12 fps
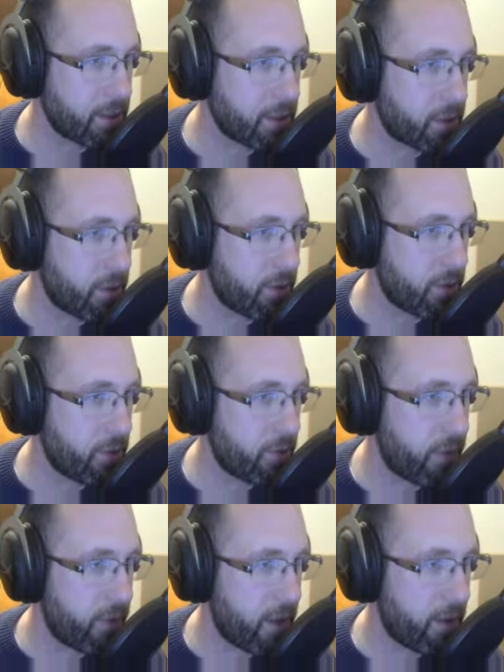So if you
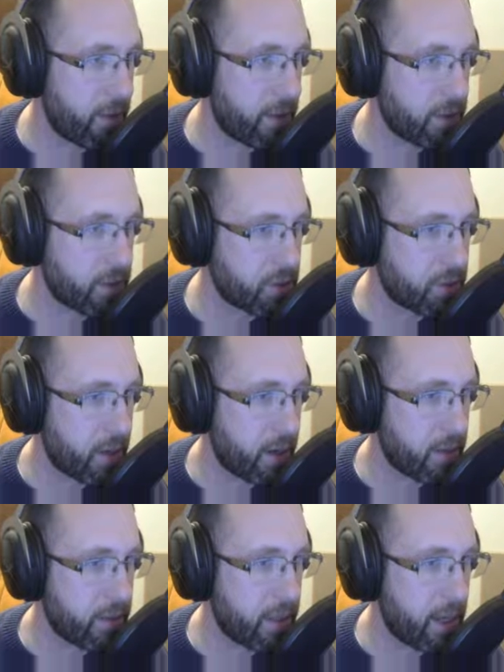follow this
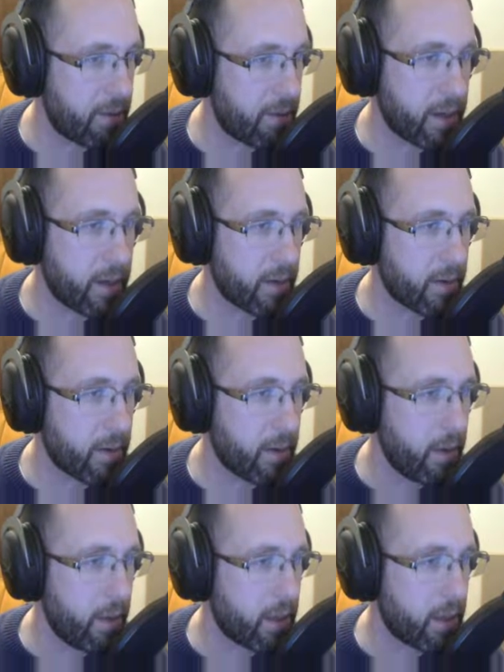trail down here,
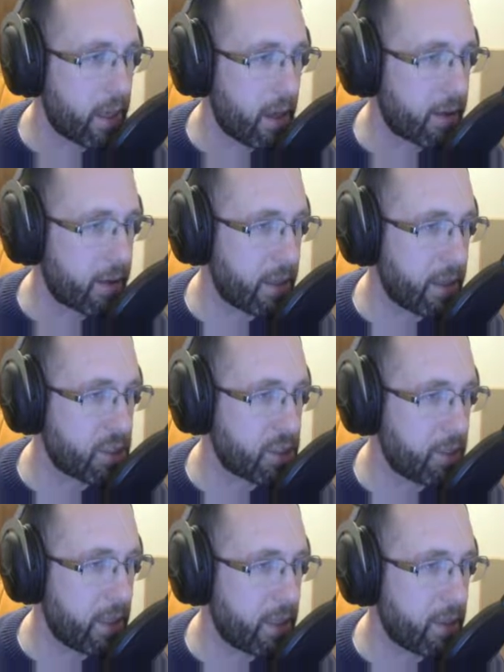it calculates
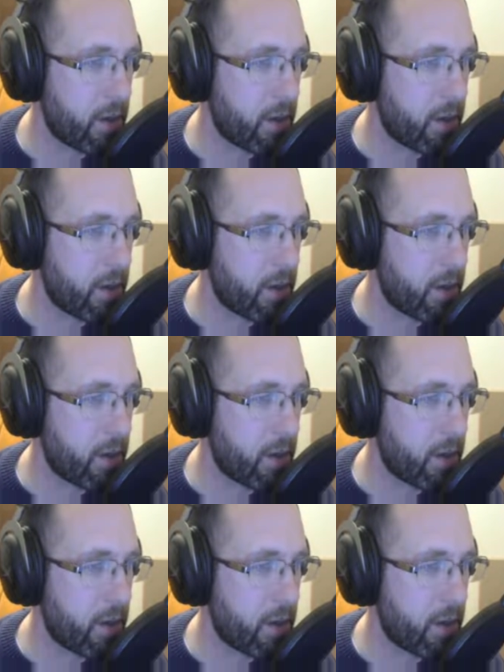speed and